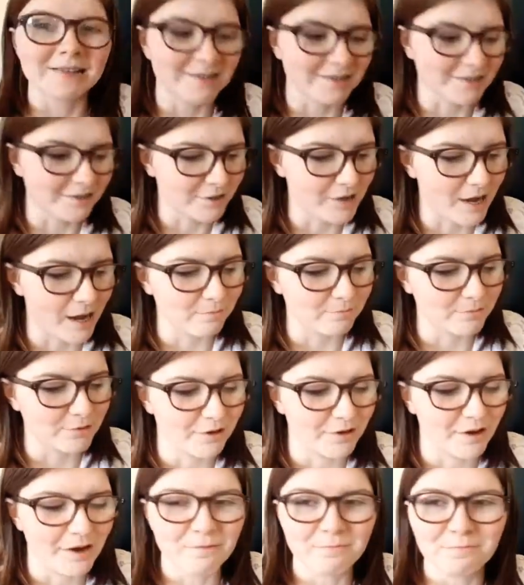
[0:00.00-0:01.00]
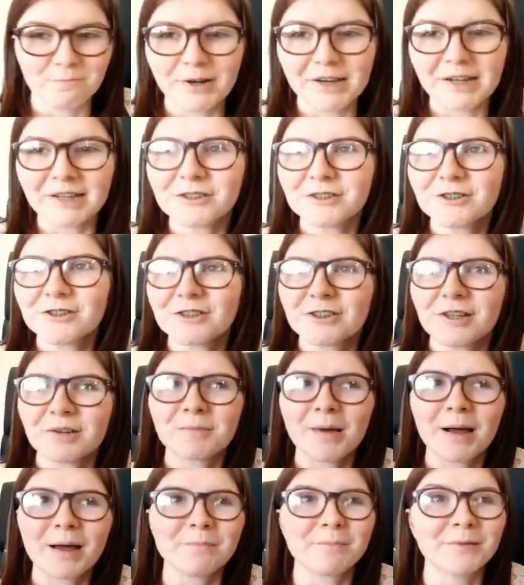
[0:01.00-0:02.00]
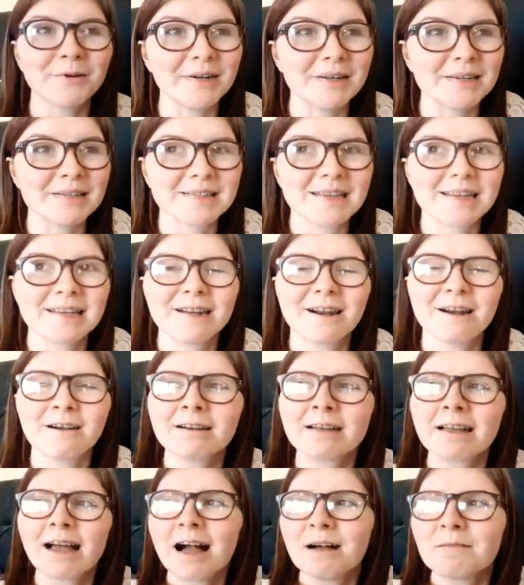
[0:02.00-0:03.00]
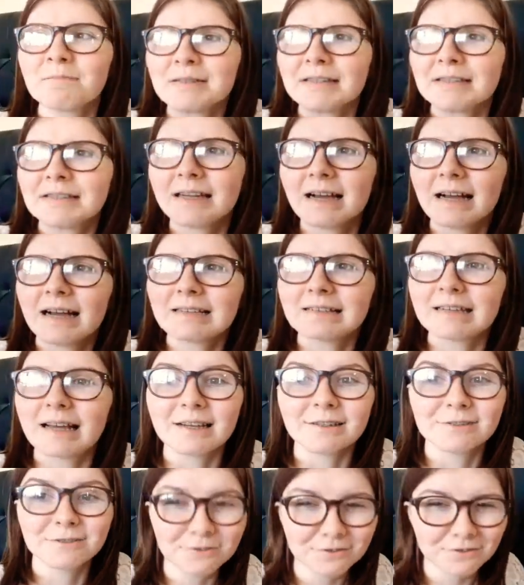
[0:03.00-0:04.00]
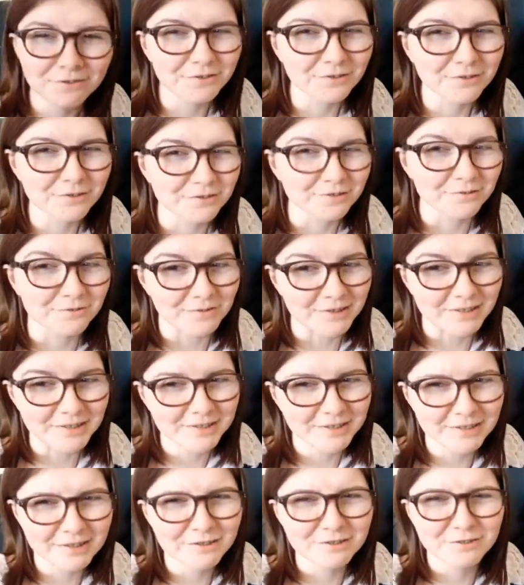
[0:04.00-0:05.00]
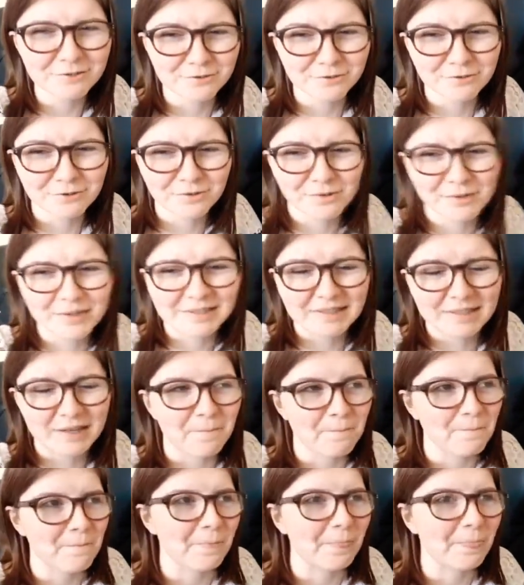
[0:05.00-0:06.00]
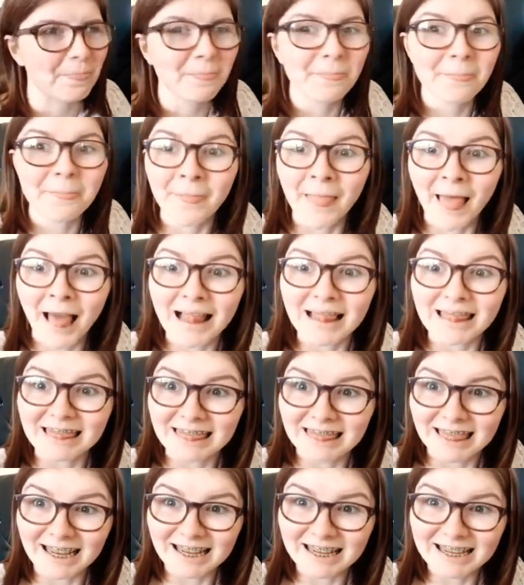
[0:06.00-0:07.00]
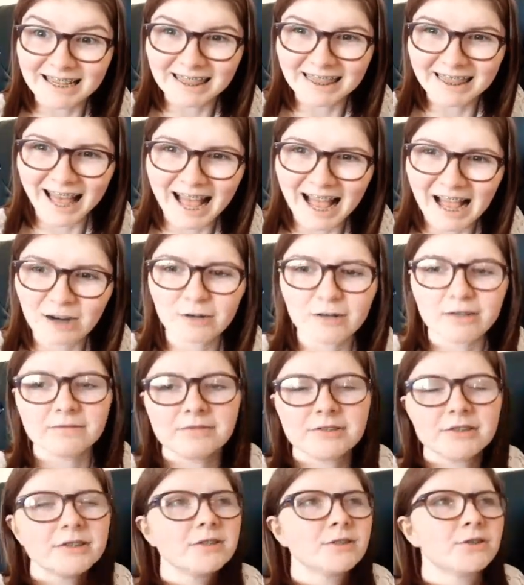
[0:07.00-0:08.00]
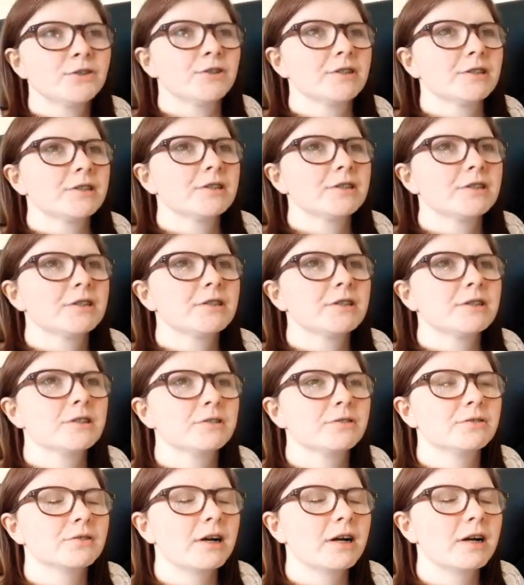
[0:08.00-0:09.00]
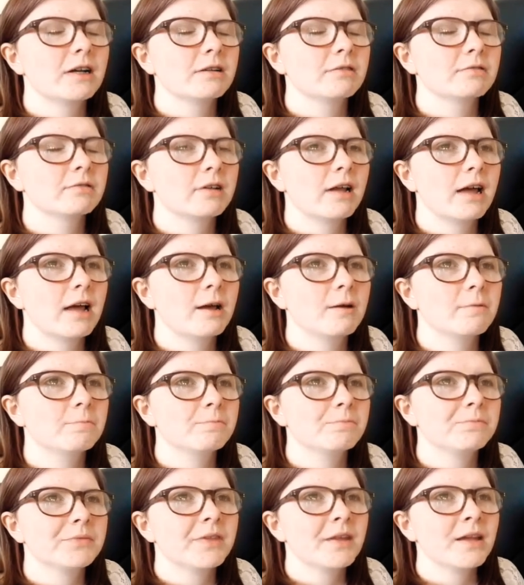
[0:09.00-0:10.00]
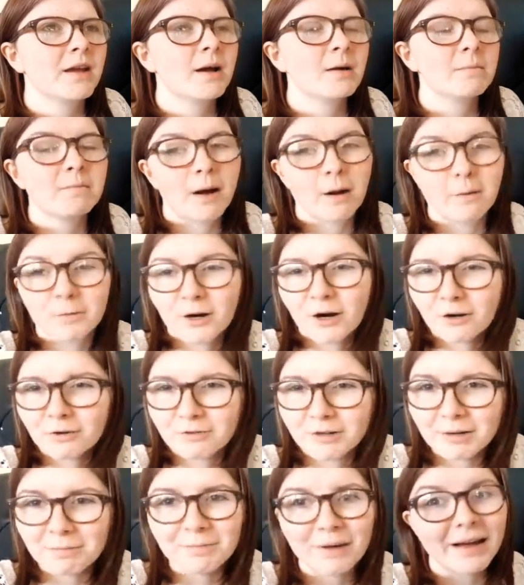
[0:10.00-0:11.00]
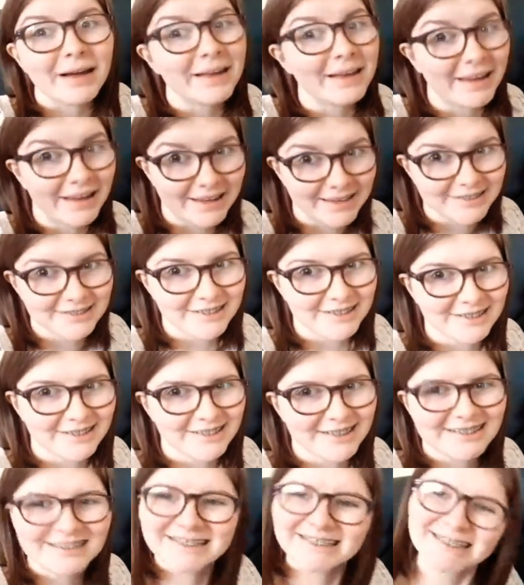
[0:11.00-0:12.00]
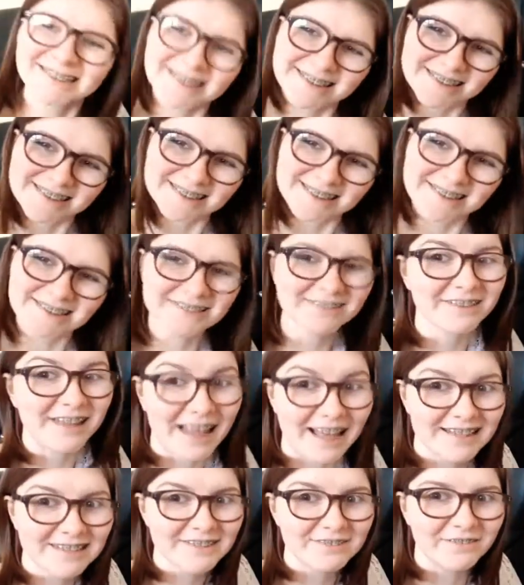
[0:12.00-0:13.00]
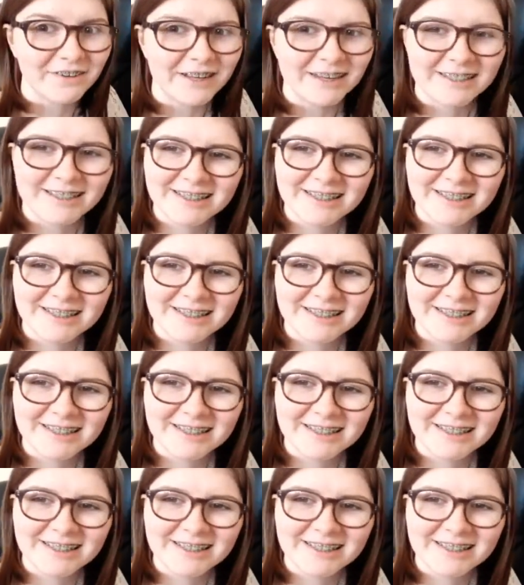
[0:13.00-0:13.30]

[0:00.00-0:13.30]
the chapter in which Piper is in her cabin, and I don't know if there's a reason that Drew is like that, or if she's just, you know, power hungry, but I hate her. So that's fun.